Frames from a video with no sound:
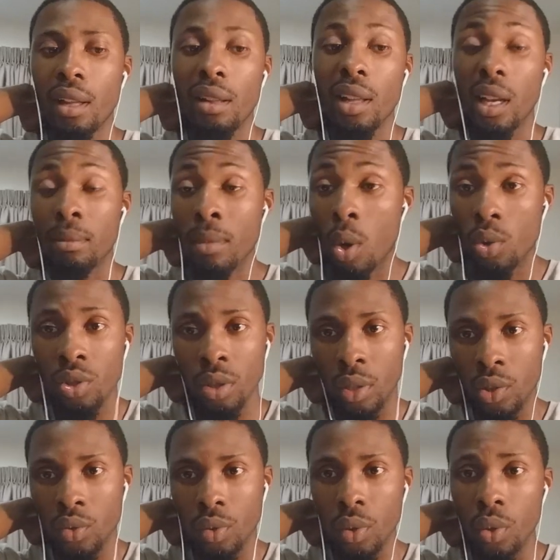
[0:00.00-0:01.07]
like motion
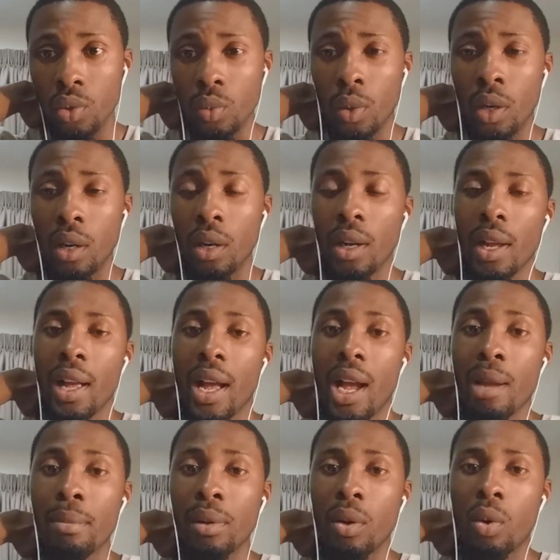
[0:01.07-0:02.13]
controls were,
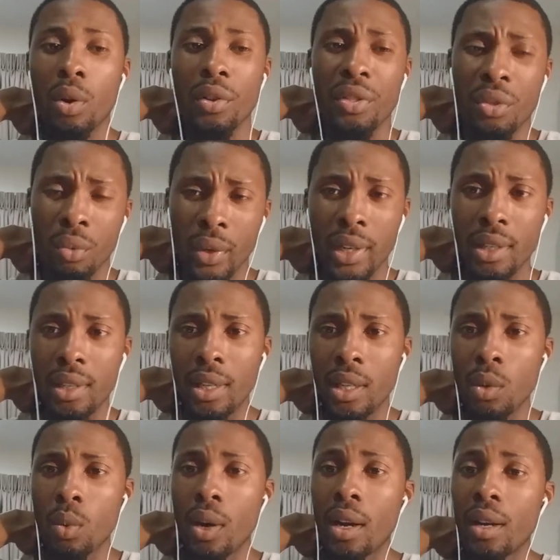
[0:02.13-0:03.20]
or
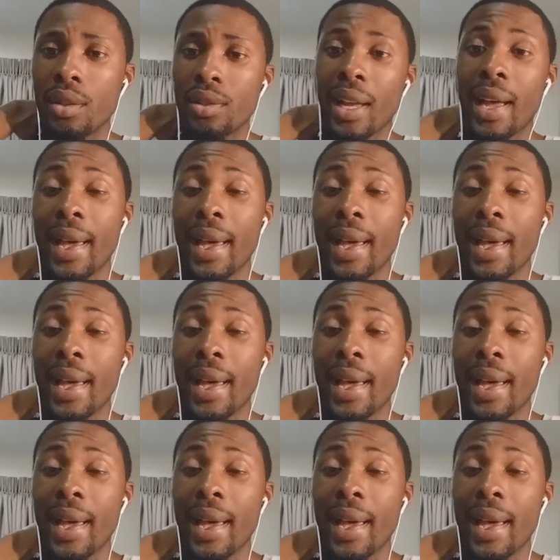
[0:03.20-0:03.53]
3D was.